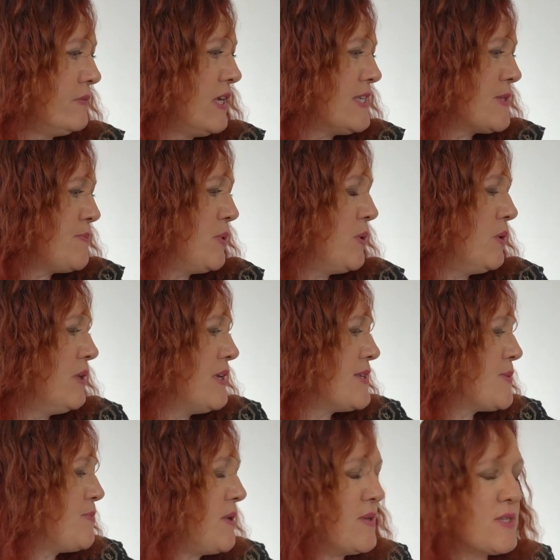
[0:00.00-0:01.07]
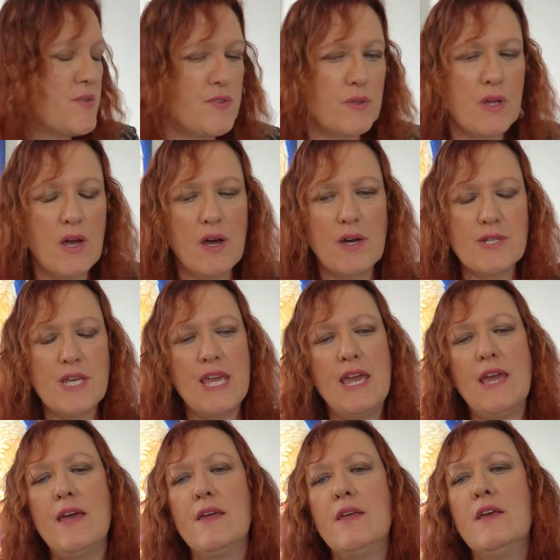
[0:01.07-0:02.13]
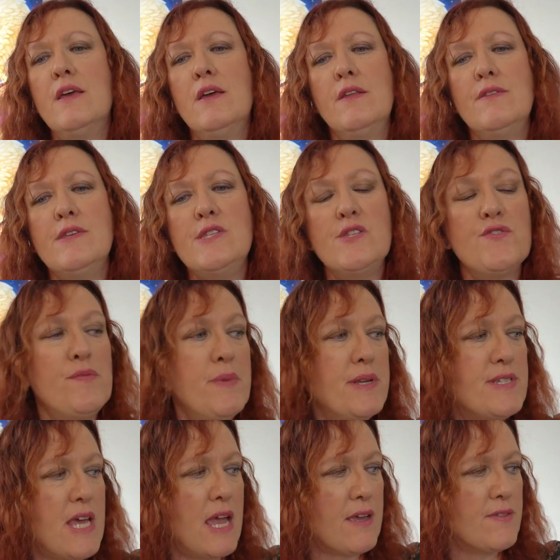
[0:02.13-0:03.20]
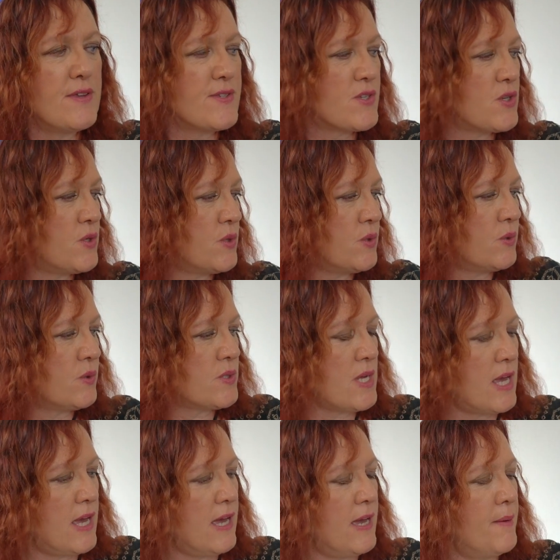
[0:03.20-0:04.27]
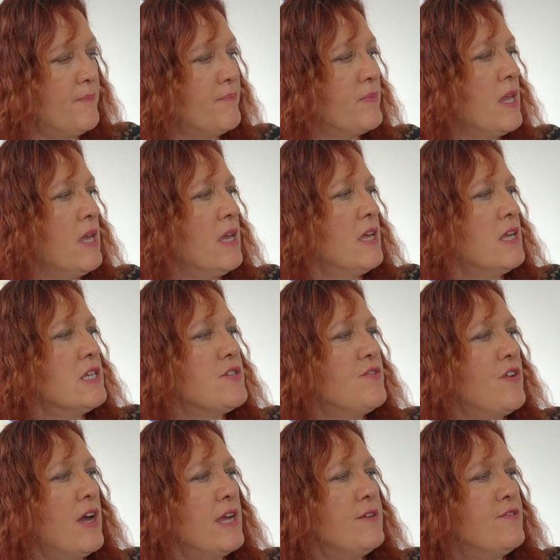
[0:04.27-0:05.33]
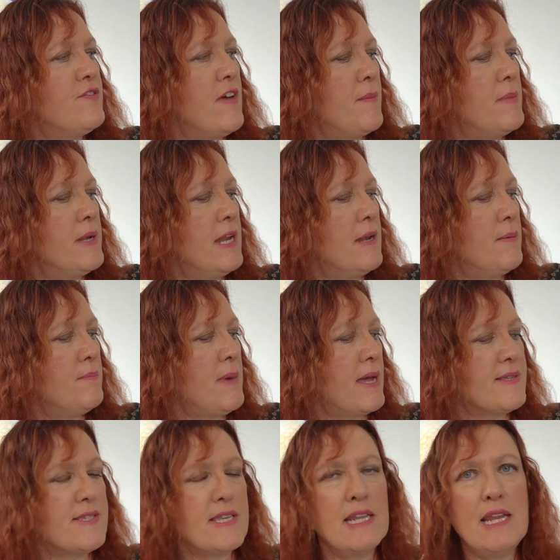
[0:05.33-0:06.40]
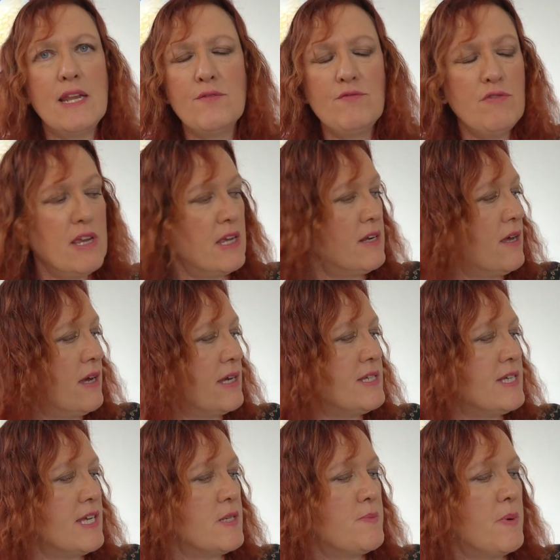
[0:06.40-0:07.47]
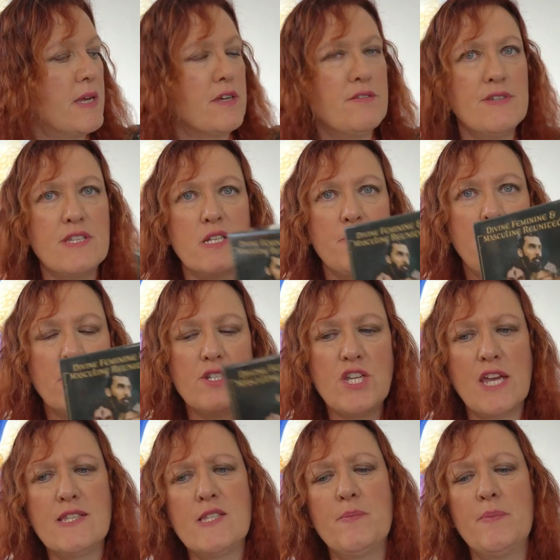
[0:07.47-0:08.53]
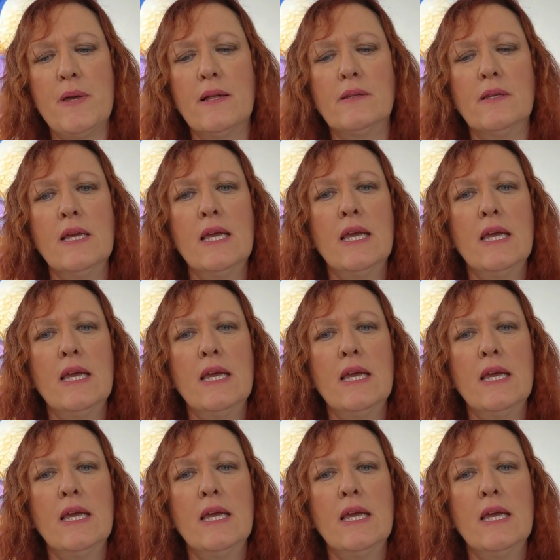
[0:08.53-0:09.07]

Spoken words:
Let's pull this beautiful card here. This is from a deck that's called Divine Feminine and Masculine Reunited by Christabel Jezebel.